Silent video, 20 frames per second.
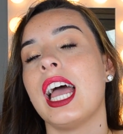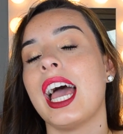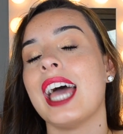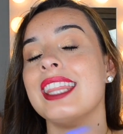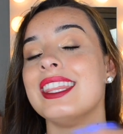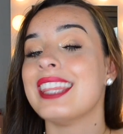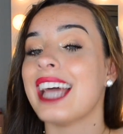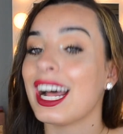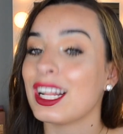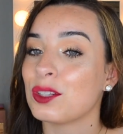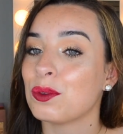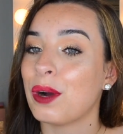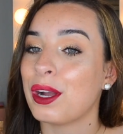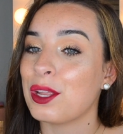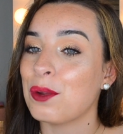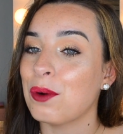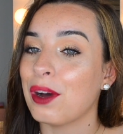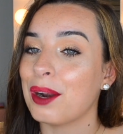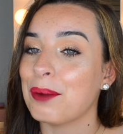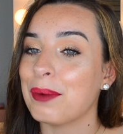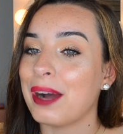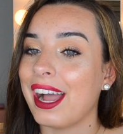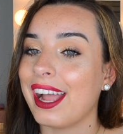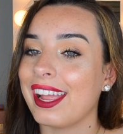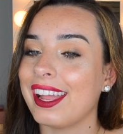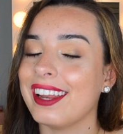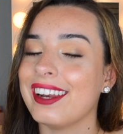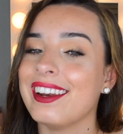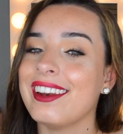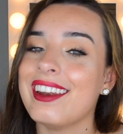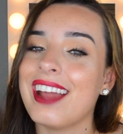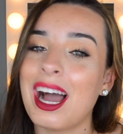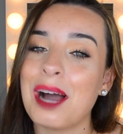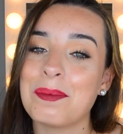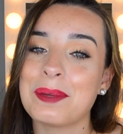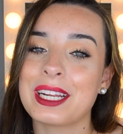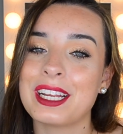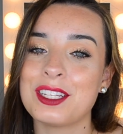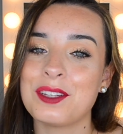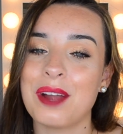And that's why you want to buy it,
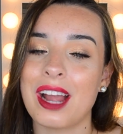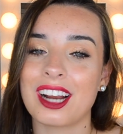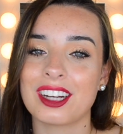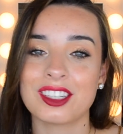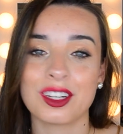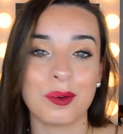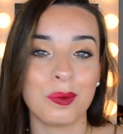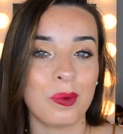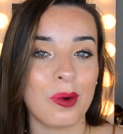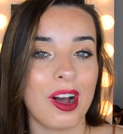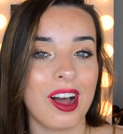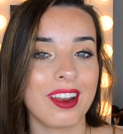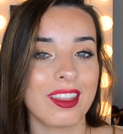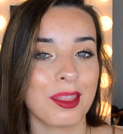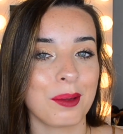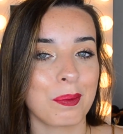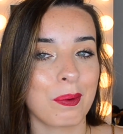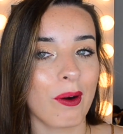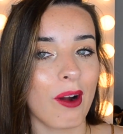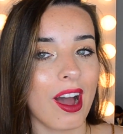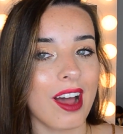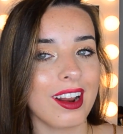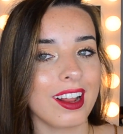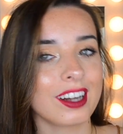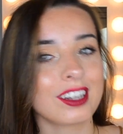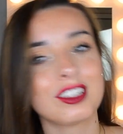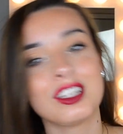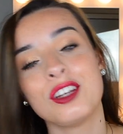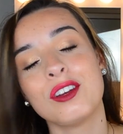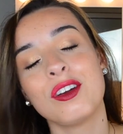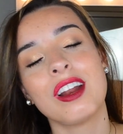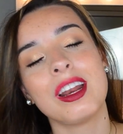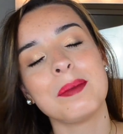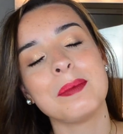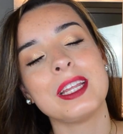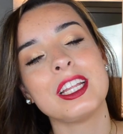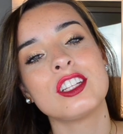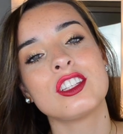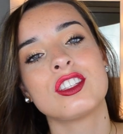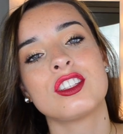not because you actually want the product. You know what I
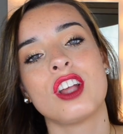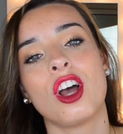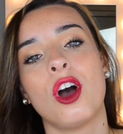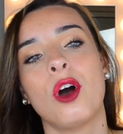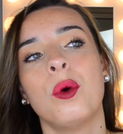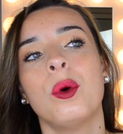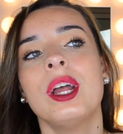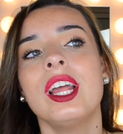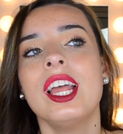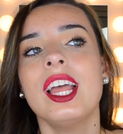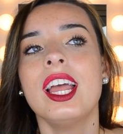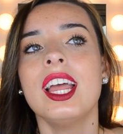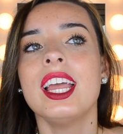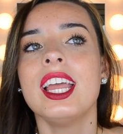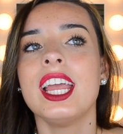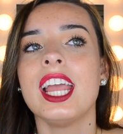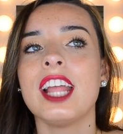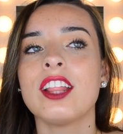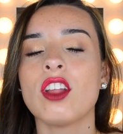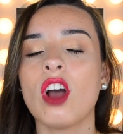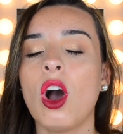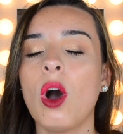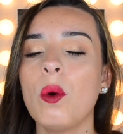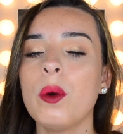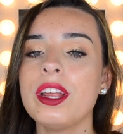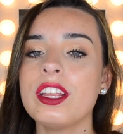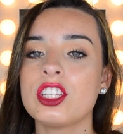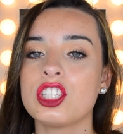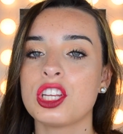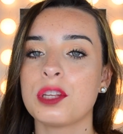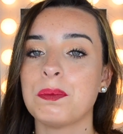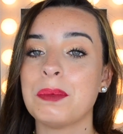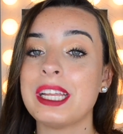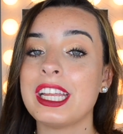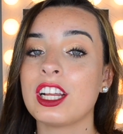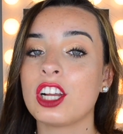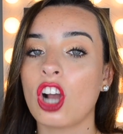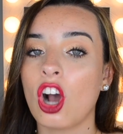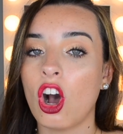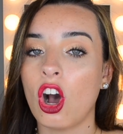mean? So it's always just
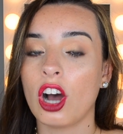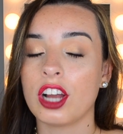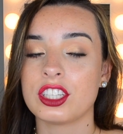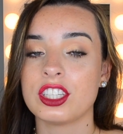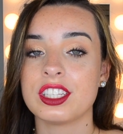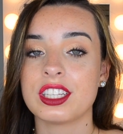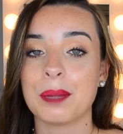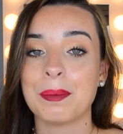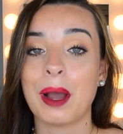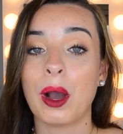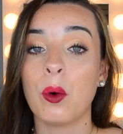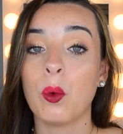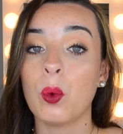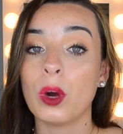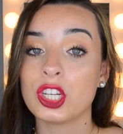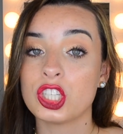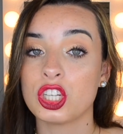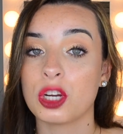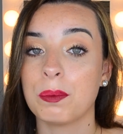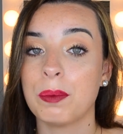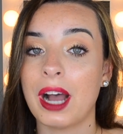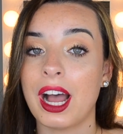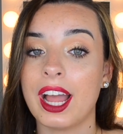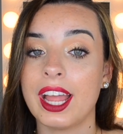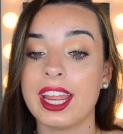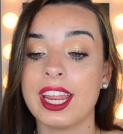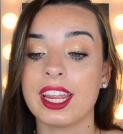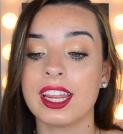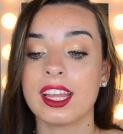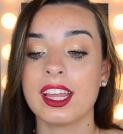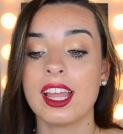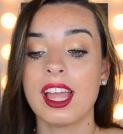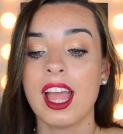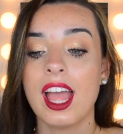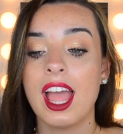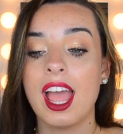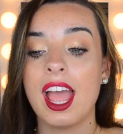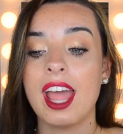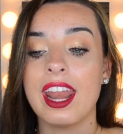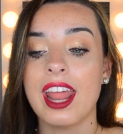being cautious about what you're buying
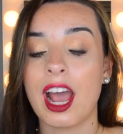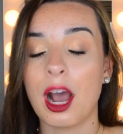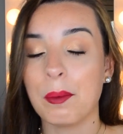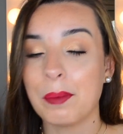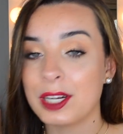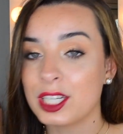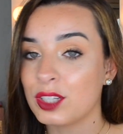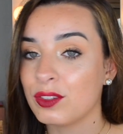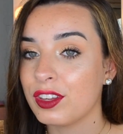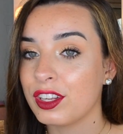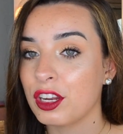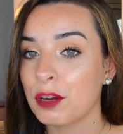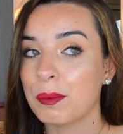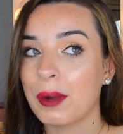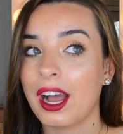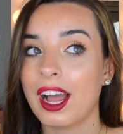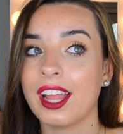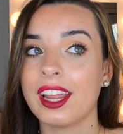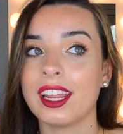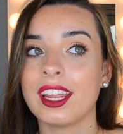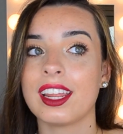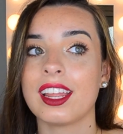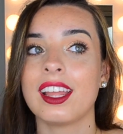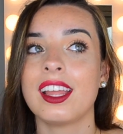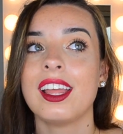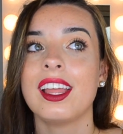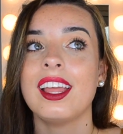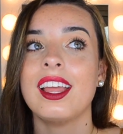and how much of it you're buying,